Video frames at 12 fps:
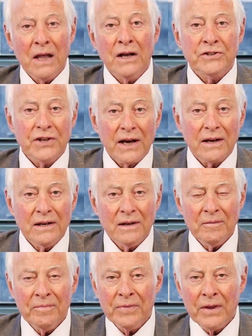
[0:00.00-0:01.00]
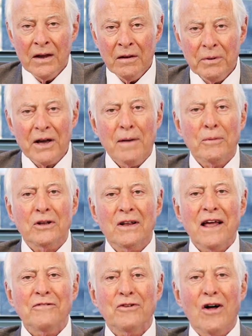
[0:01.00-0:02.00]
Second, become a
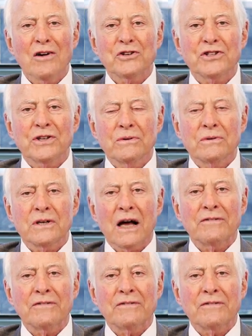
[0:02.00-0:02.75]
lifelong student